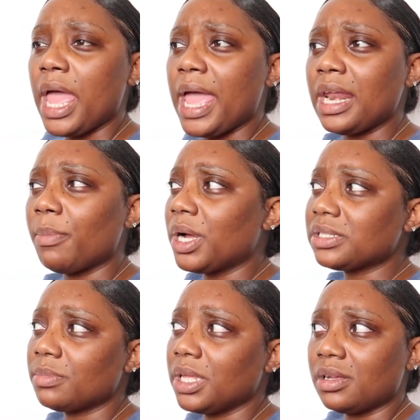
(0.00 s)
And I bought
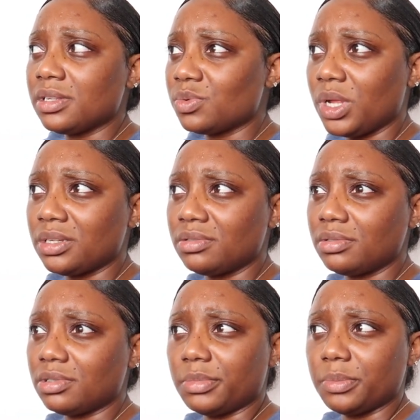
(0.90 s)
something else as well. I
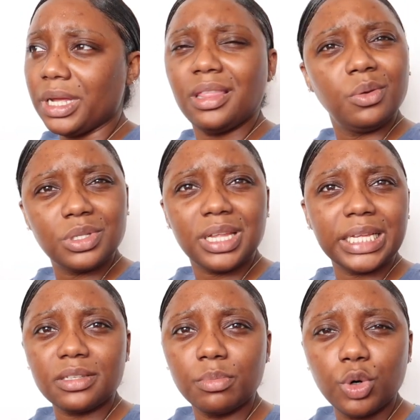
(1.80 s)
don't remember. I think it was
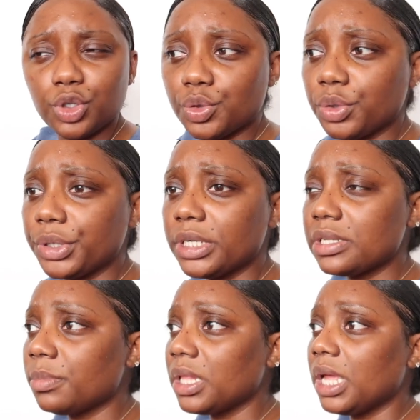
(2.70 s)
like some more jewelry or
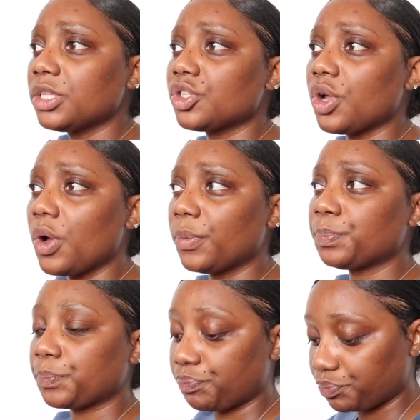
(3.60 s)
something. So
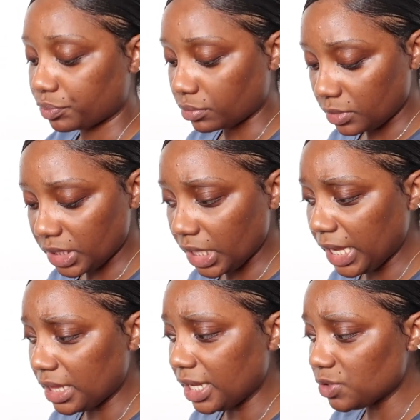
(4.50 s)

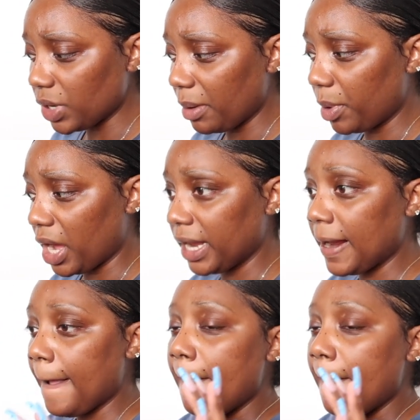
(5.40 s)
yeah, that's what I bought.